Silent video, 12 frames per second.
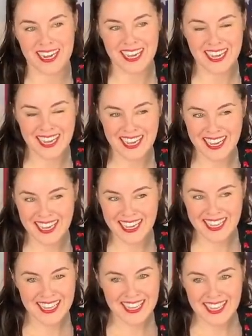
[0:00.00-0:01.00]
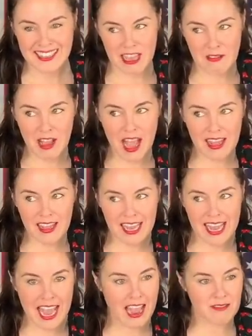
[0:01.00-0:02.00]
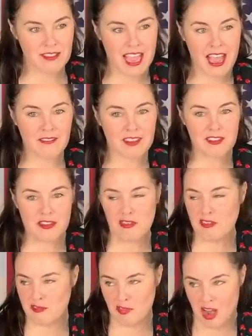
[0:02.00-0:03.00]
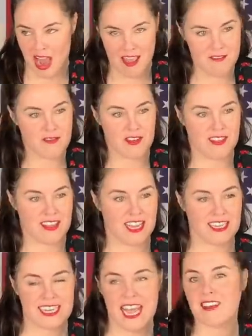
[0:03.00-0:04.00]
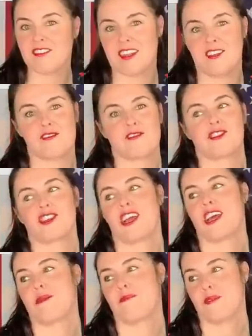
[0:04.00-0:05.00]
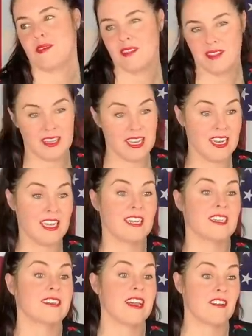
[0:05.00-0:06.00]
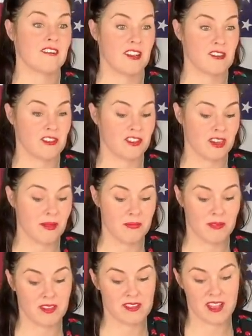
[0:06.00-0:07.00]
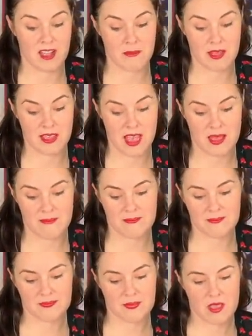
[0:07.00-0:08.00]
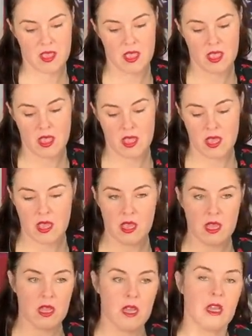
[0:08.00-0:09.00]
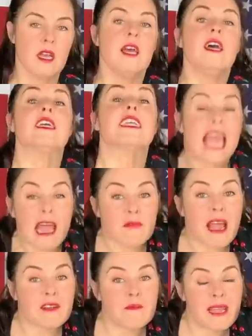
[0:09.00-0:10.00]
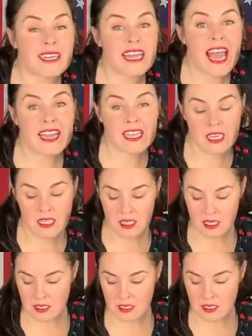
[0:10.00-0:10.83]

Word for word: Oh no, they've got like they have excuses for everything: tech censorship, leading into tech censorship. Let's talk about that. Get wrecked, big tech. Get wrecked, big tech.